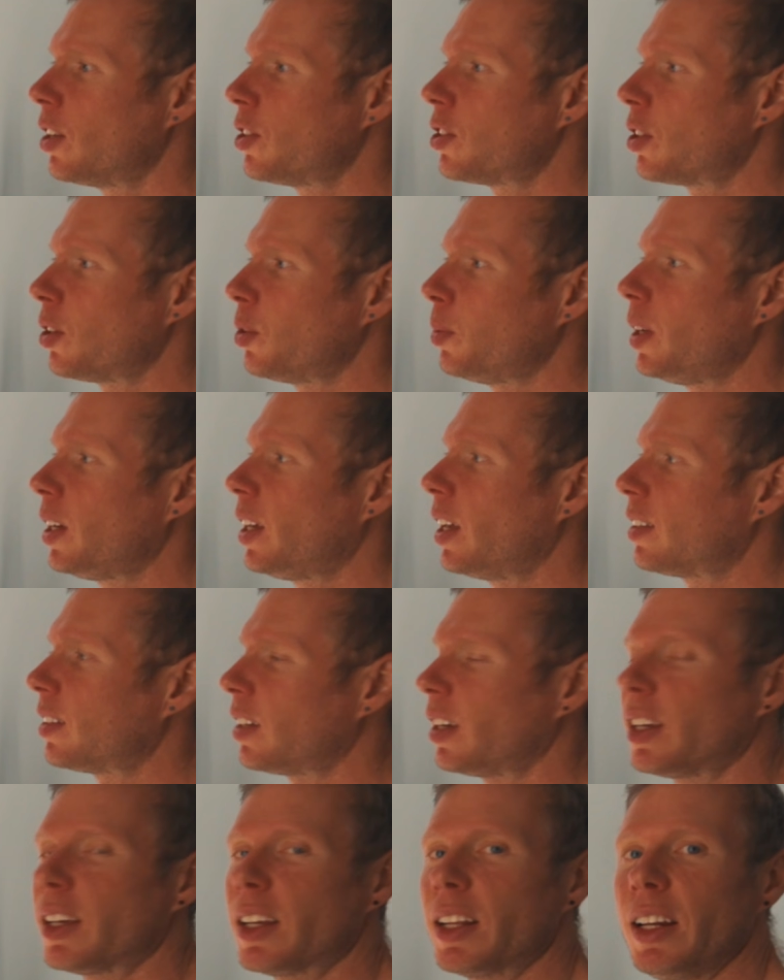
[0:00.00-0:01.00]
so we
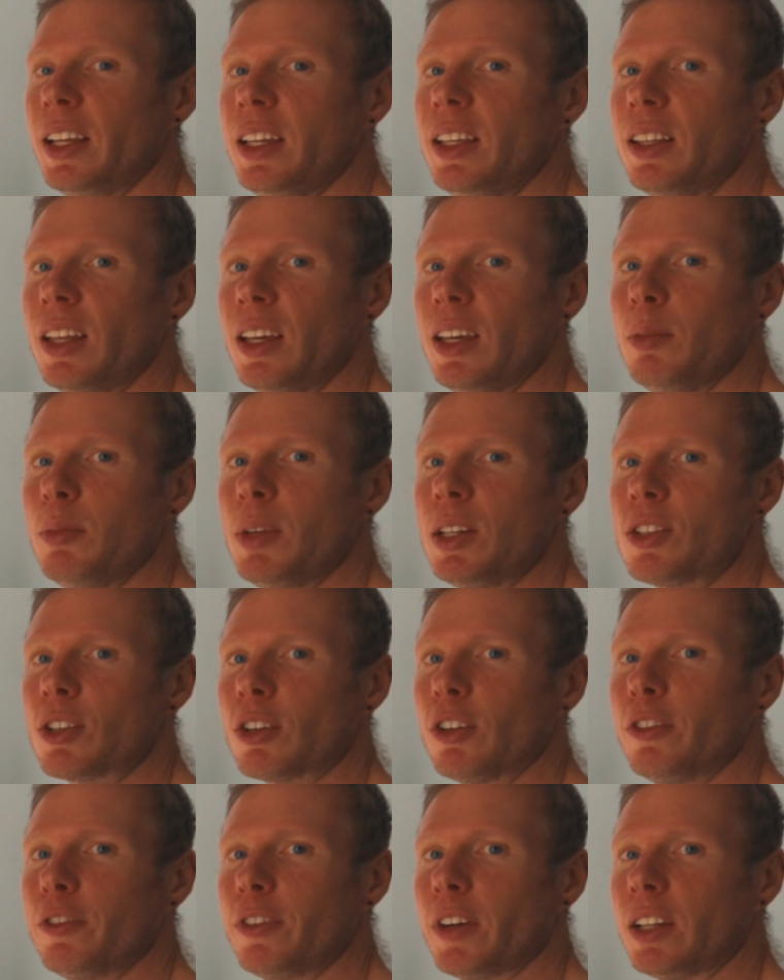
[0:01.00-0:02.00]
get a clean image
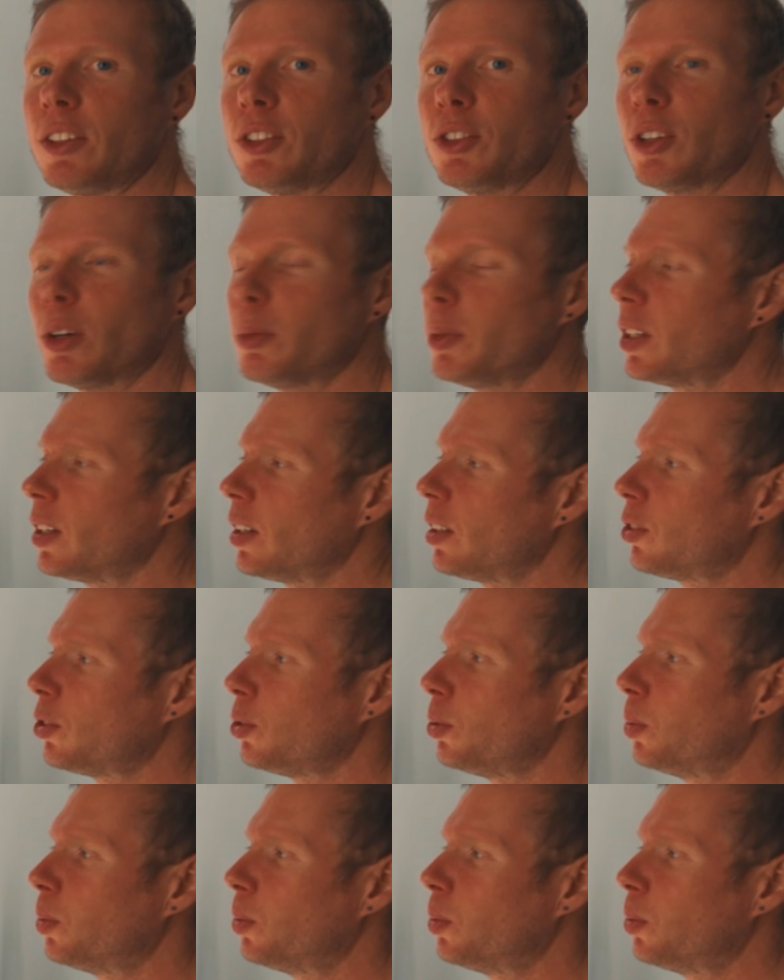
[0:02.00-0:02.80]
of Andromeda to